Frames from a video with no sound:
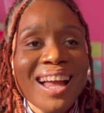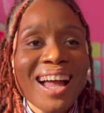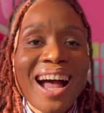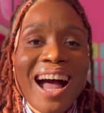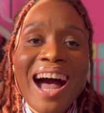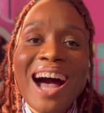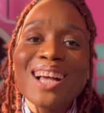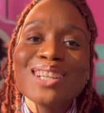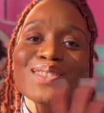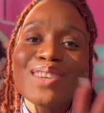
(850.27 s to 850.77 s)

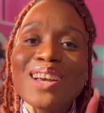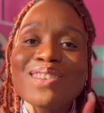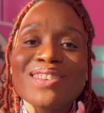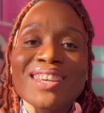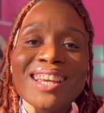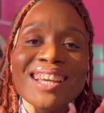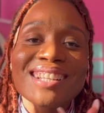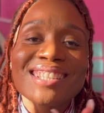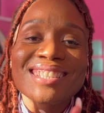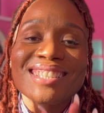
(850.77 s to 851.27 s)
Housewife
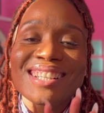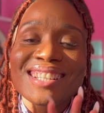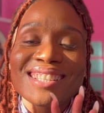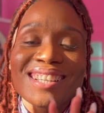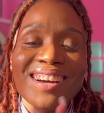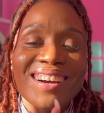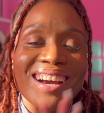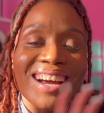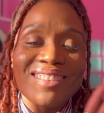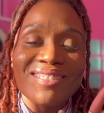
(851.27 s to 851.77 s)
kids just
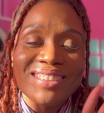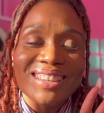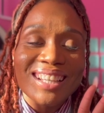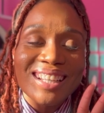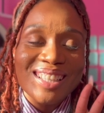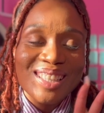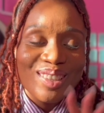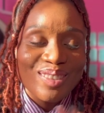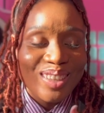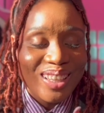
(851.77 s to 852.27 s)
are everything
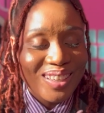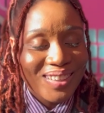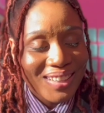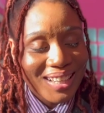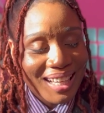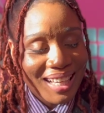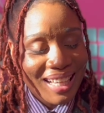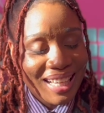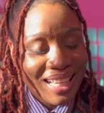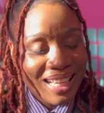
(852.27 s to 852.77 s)
to me,
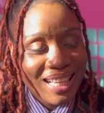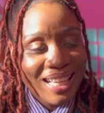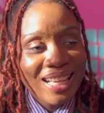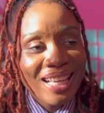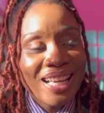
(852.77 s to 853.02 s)
okay?